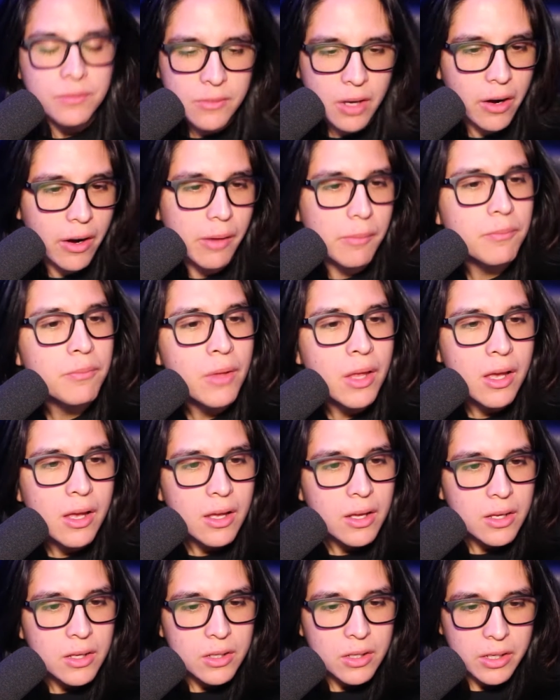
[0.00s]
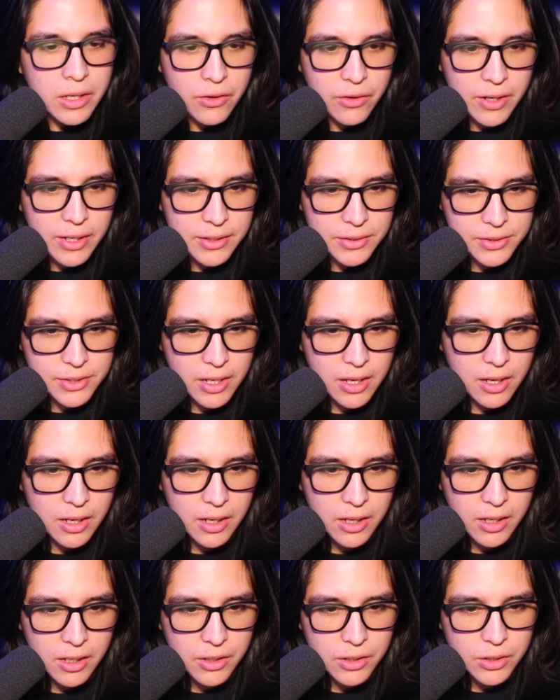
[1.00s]
All right, here it is.
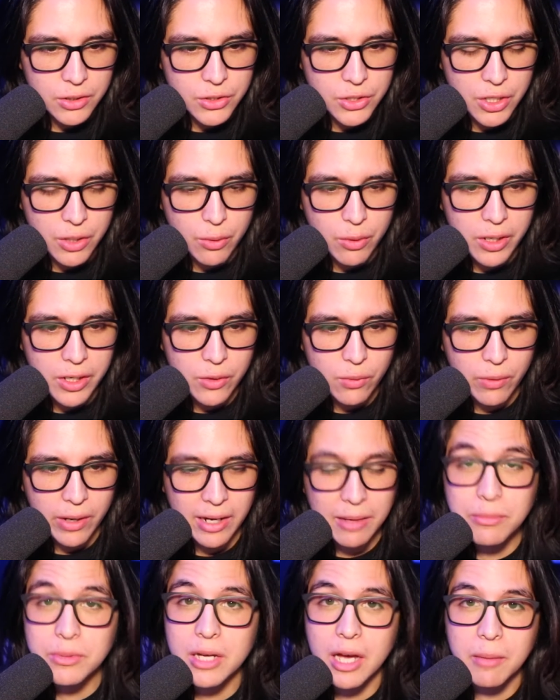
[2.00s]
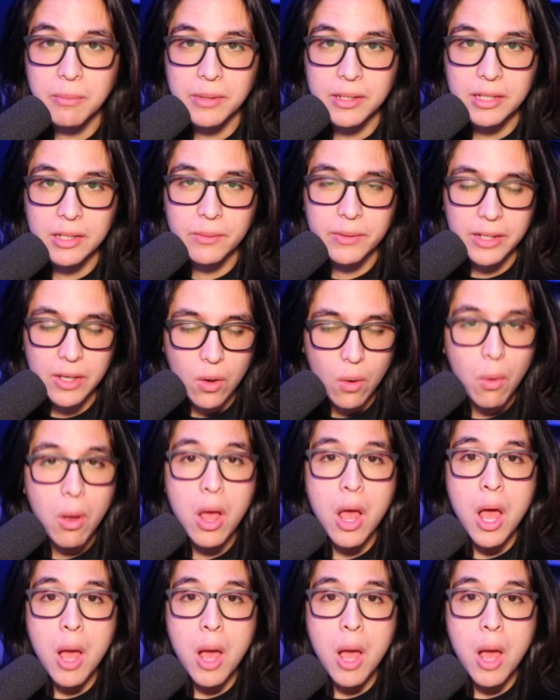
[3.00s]
Generate random topic. Here we go.